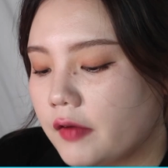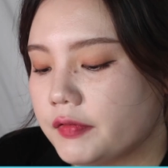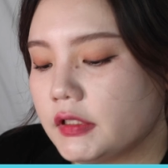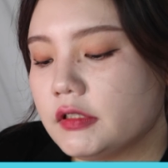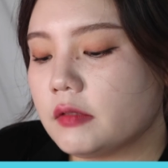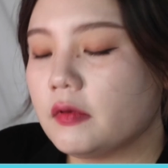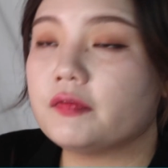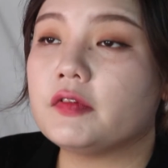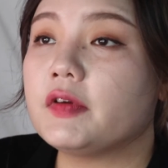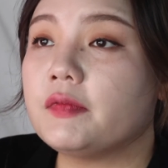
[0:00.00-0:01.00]
I've seen some
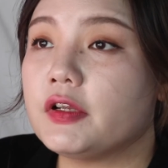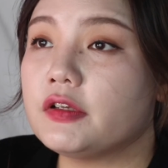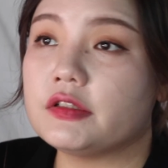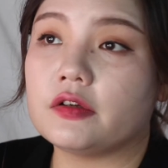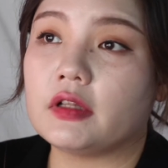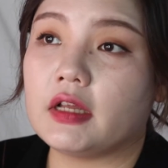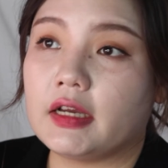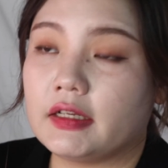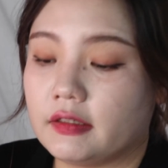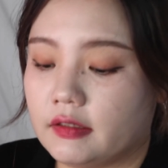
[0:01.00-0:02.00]
of the reviews
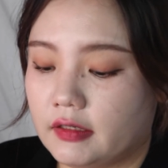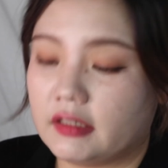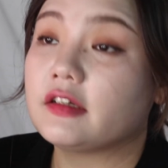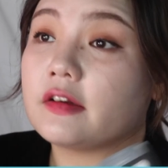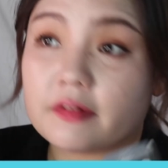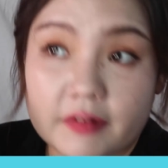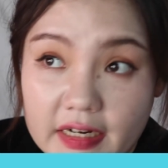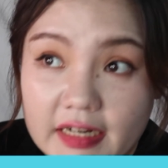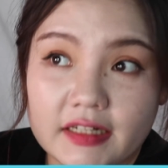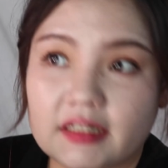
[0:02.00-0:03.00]
online in
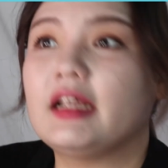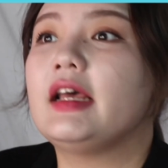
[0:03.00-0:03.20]
Korean